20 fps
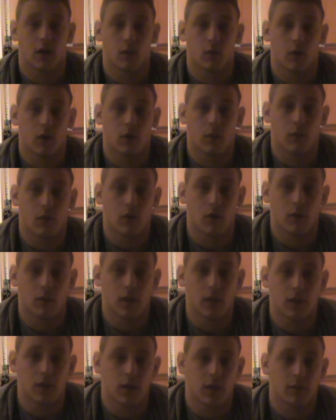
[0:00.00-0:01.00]
didn't want a part of
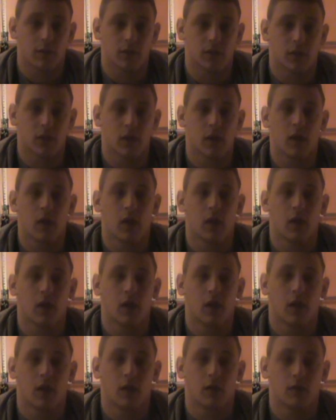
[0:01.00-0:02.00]
me. It was,
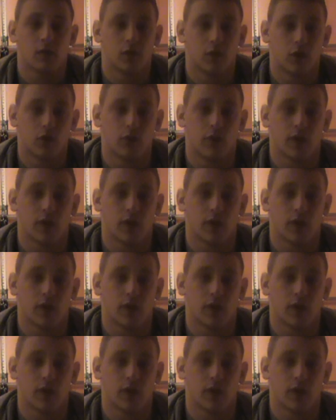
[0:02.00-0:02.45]
it was too